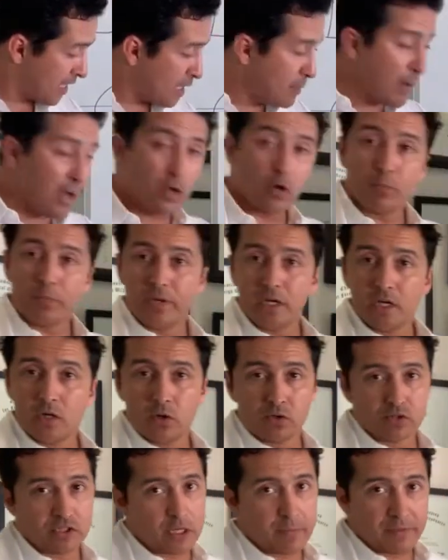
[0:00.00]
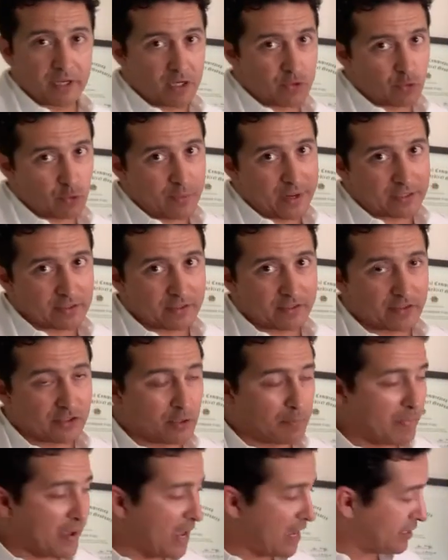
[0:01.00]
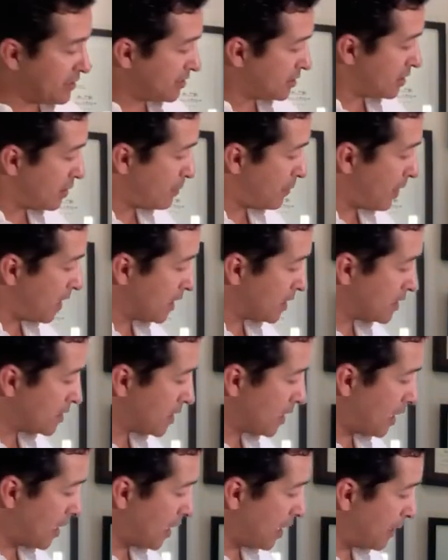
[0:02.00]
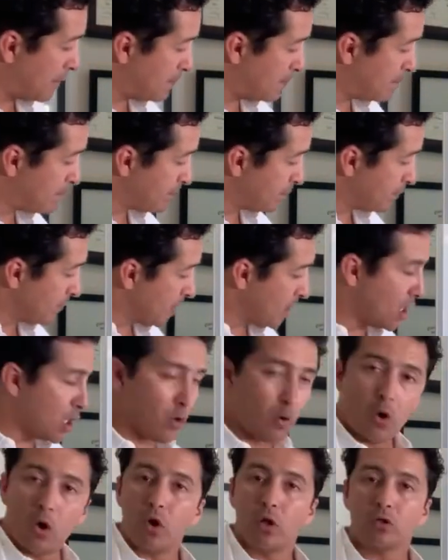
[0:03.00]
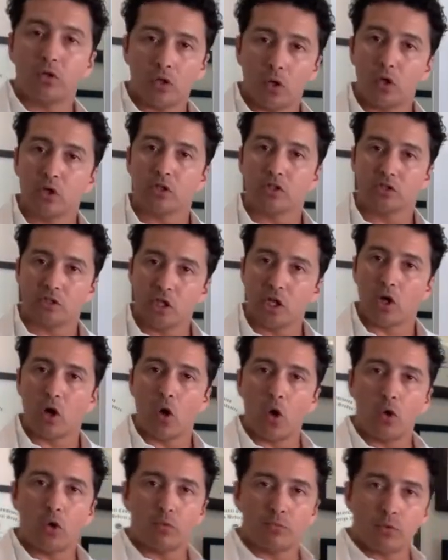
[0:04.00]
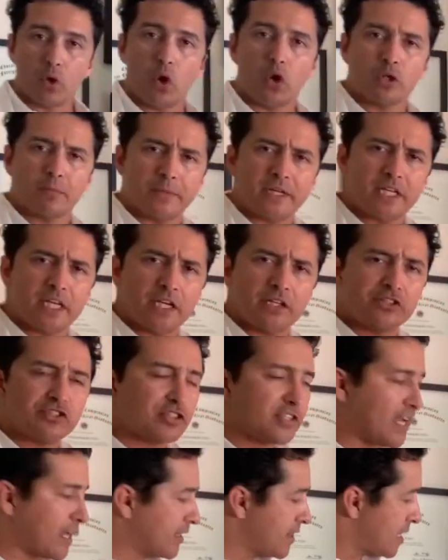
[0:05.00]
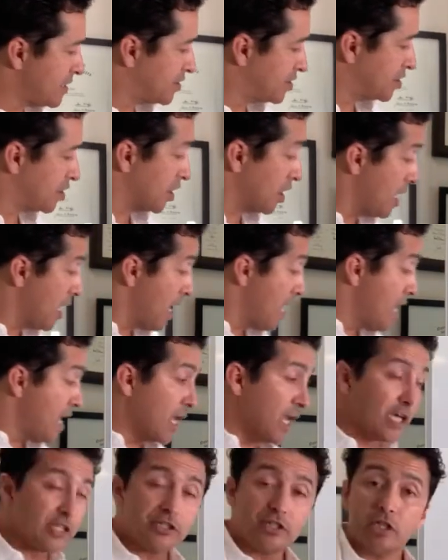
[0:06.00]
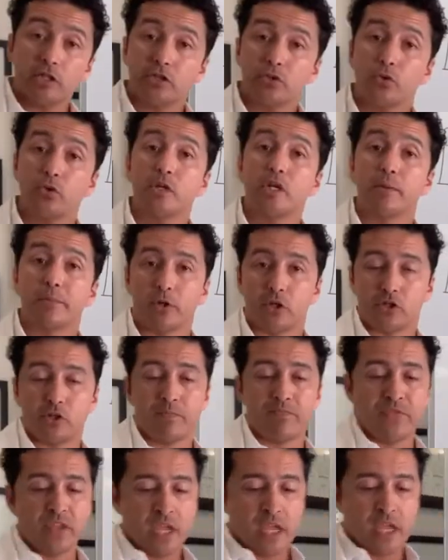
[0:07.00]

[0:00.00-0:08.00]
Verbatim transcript: in my opinion, Ozempic and Rybelsus is the best, but um, you know, all, all the whole the all medications in that class is good. SGLT2 inhibitors,